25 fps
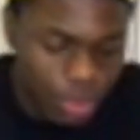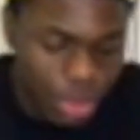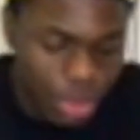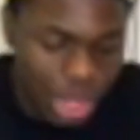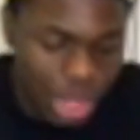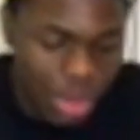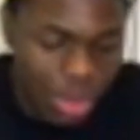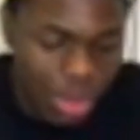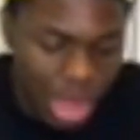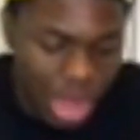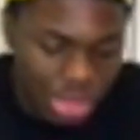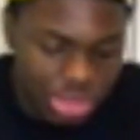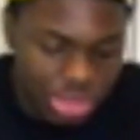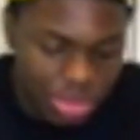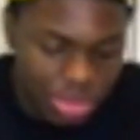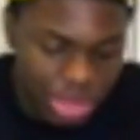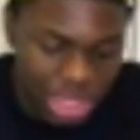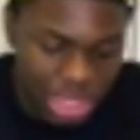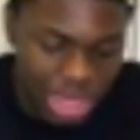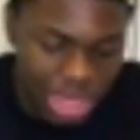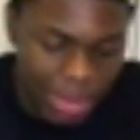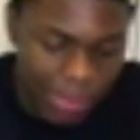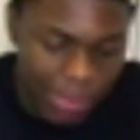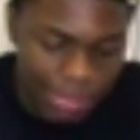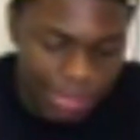I'd watch him
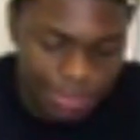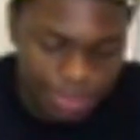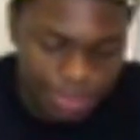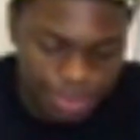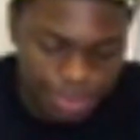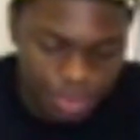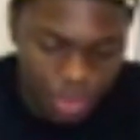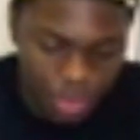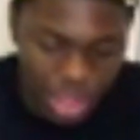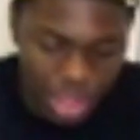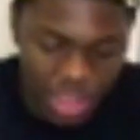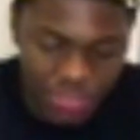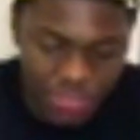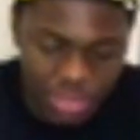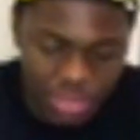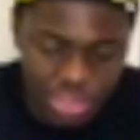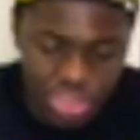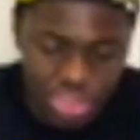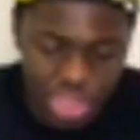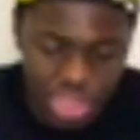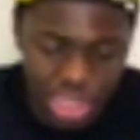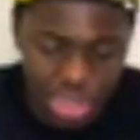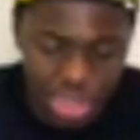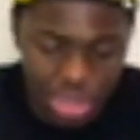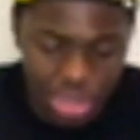eat.
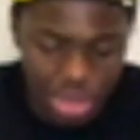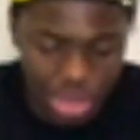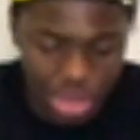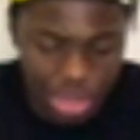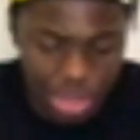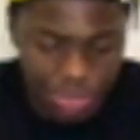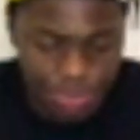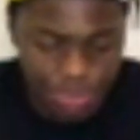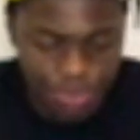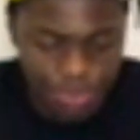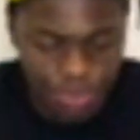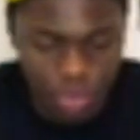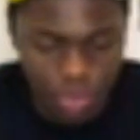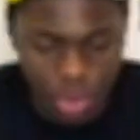Eventually I learned